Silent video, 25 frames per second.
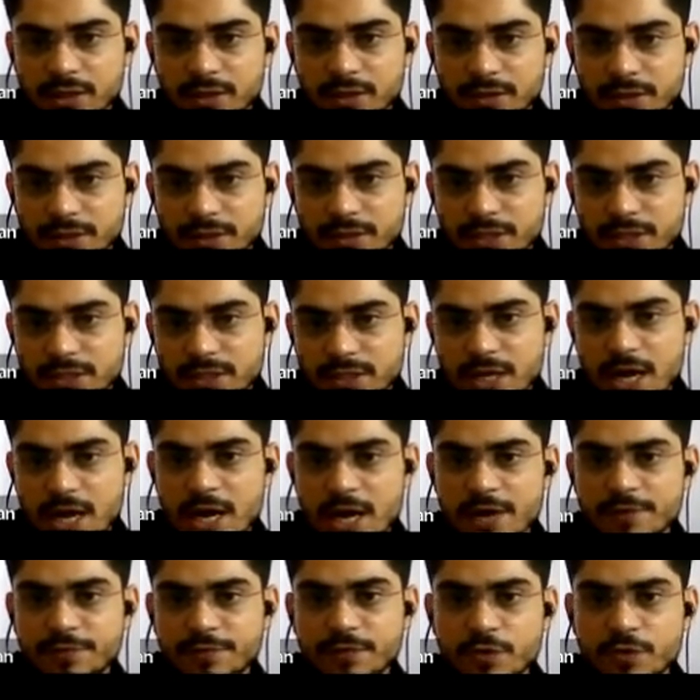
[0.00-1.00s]
this is
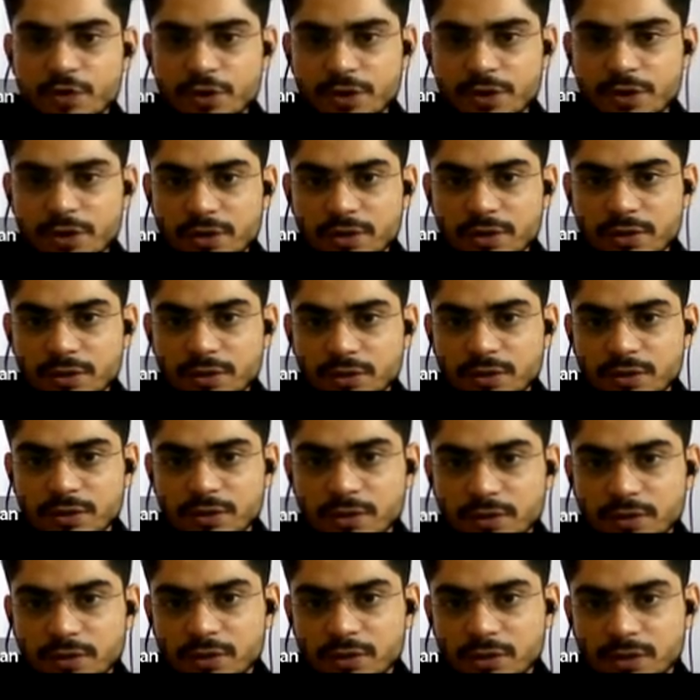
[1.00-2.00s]
R4,
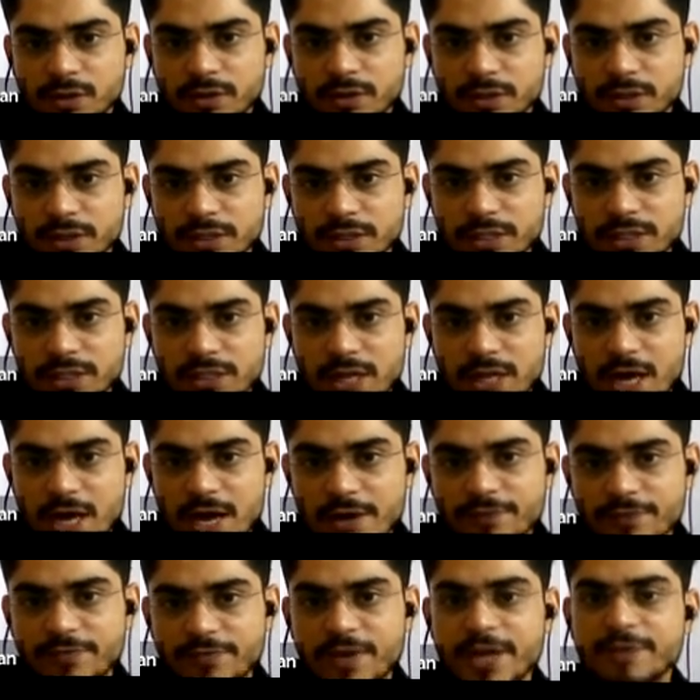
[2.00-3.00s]
this is
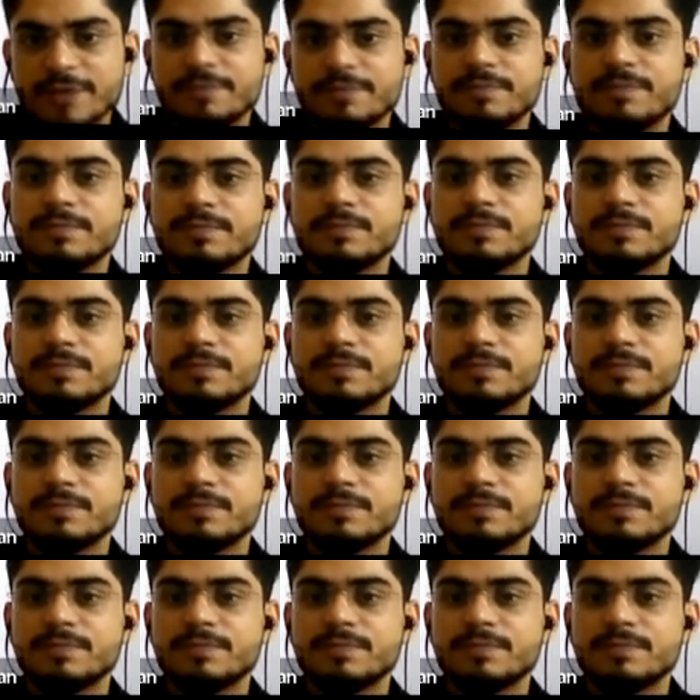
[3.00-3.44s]
R5.